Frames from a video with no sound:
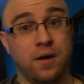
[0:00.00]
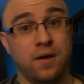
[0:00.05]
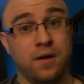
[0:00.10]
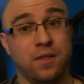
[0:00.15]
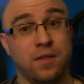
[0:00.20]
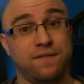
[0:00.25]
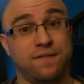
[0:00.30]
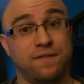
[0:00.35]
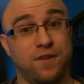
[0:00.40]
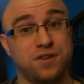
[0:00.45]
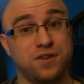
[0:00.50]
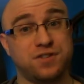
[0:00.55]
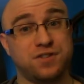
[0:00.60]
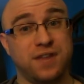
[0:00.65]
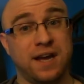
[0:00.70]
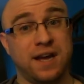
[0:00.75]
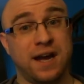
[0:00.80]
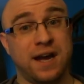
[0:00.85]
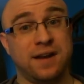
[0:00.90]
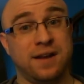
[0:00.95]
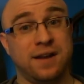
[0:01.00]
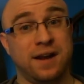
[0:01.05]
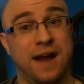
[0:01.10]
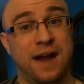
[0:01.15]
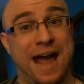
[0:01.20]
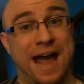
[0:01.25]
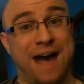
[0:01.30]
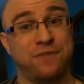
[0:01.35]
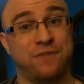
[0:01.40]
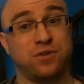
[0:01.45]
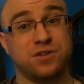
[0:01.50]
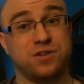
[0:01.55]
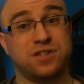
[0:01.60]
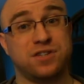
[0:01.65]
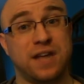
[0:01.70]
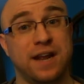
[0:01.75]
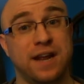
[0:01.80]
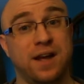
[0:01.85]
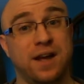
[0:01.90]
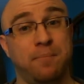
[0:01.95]
the first thing I did after
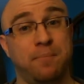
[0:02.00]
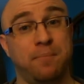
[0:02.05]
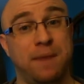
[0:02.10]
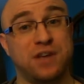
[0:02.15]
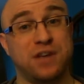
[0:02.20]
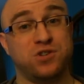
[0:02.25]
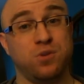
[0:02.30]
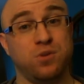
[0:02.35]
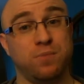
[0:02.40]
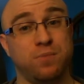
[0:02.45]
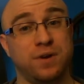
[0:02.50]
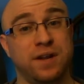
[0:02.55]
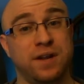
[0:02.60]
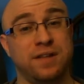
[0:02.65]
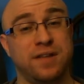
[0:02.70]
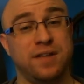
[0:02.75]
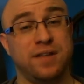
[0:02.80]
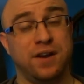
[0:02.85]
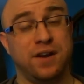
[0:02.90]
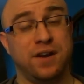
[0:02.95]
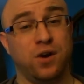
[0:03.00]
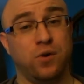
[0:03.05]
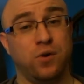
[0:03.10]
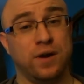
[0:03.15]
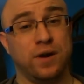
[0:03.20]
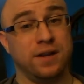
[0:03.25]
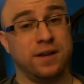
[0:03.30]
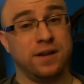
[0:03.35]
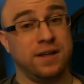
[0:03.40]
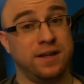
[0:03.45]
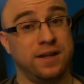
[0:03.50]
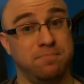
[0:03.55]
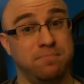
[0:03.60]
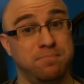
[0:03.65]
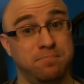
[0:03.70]
setting up my Super Nintendo and